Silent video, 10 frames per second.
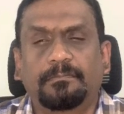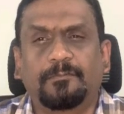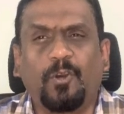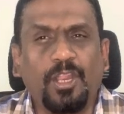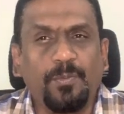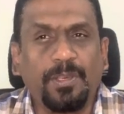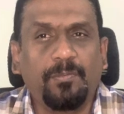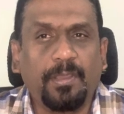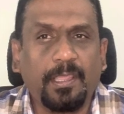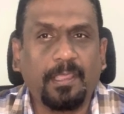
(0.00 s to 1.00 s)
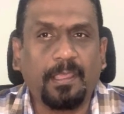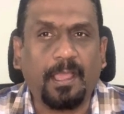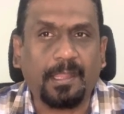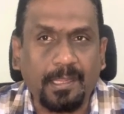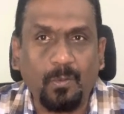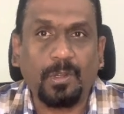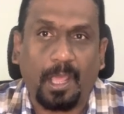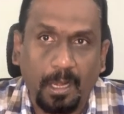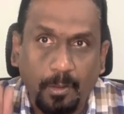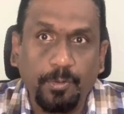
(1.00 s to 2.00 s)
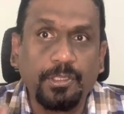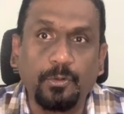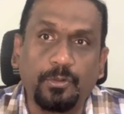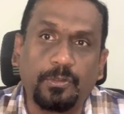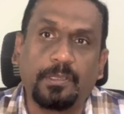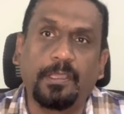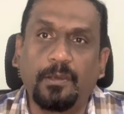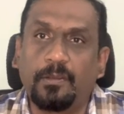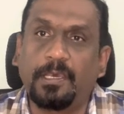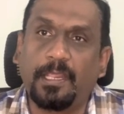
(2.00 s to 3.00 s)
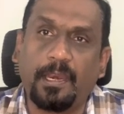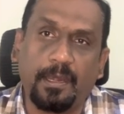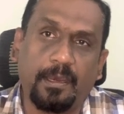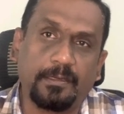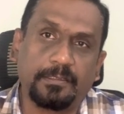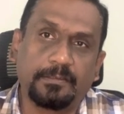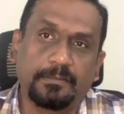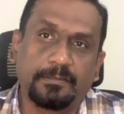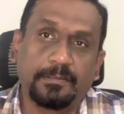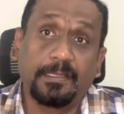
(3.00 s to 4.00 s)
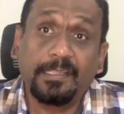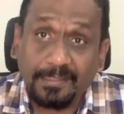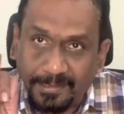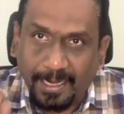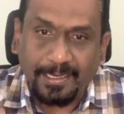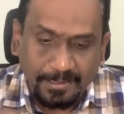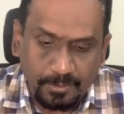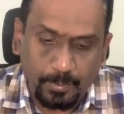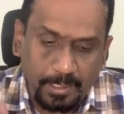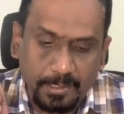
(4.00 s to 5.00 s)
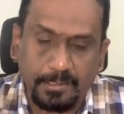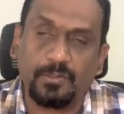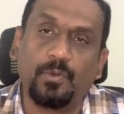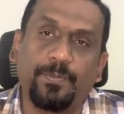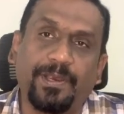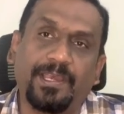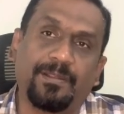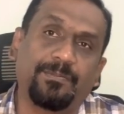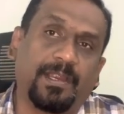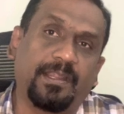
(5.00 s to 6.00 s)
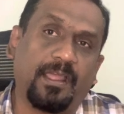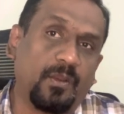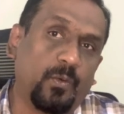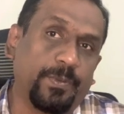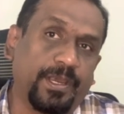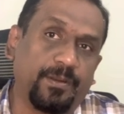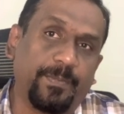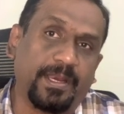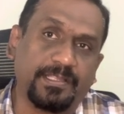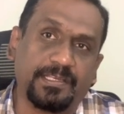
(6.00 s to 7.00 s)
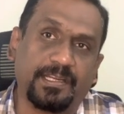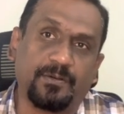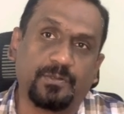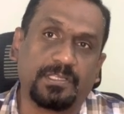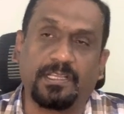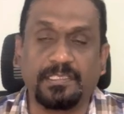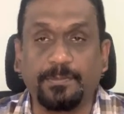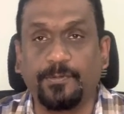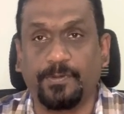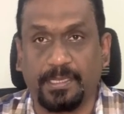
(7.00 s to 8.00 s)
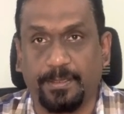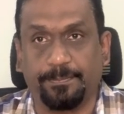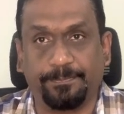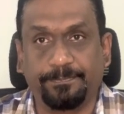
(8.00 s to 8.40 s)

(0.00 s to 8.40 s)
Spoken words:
What do you mean by account allowing you to clear or not? That is where this open item and non-open item managed accounts concept will come.